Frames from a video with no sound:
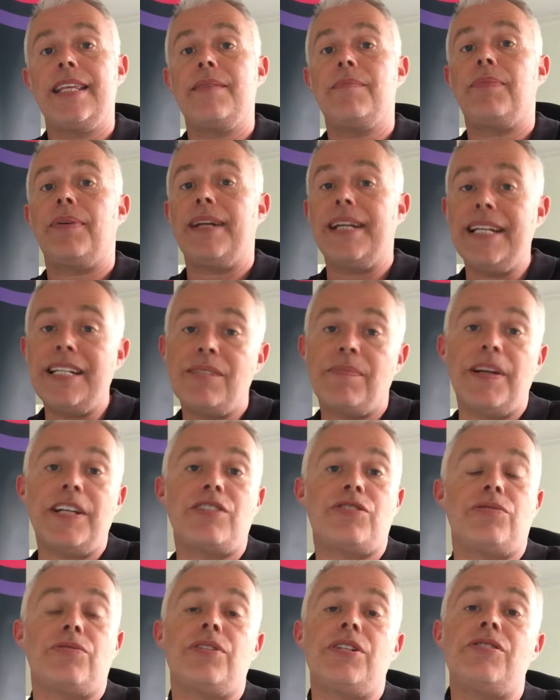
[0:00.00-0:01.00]
please make
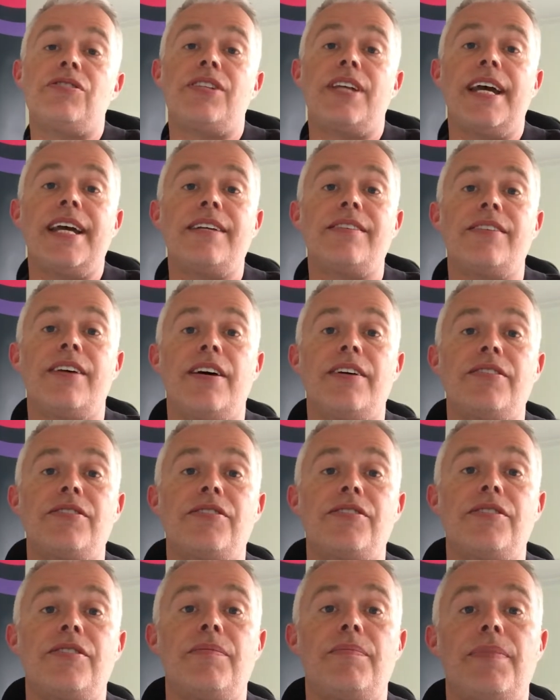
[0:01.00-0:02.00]
sure you stay in touch.